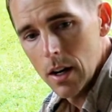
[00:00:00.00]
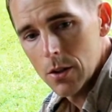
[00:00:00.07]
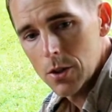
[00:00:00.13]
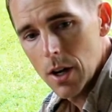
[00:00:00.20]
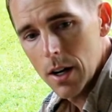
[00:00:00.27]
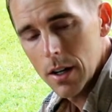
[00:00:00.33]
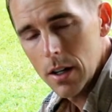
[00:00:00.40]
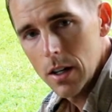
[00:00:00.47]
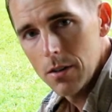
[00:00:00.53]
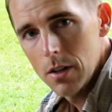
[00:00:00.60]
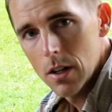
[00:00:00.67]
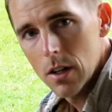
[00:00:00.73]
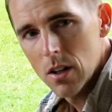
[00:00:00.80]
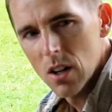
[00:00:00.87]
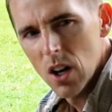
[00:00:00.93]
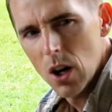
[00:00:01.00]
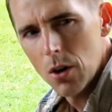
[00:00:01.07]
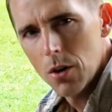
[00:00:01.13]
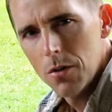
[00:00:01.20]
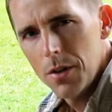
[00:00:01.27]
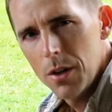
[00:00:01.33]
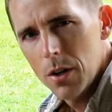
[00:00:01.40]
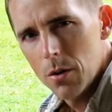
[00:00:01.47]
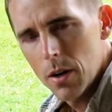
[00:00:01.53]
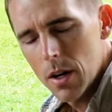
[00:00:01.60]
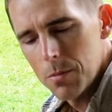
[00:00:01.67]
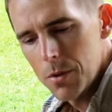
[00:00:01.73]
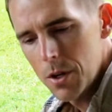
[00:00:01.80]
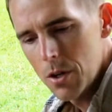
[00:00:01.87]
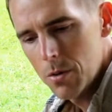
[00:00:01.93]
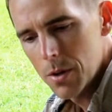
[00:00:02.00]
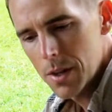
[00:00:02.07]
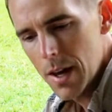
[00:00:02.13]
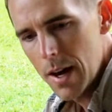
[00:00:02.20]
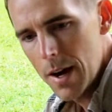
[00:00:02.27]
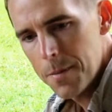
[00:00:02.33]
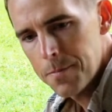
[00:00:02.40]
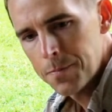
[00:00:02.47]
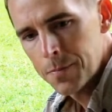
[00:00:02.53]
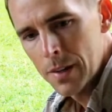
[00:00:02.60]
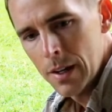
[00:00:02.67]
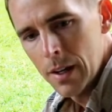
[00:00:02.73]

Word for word: I'll try to give you a little overview of what I'm doing with that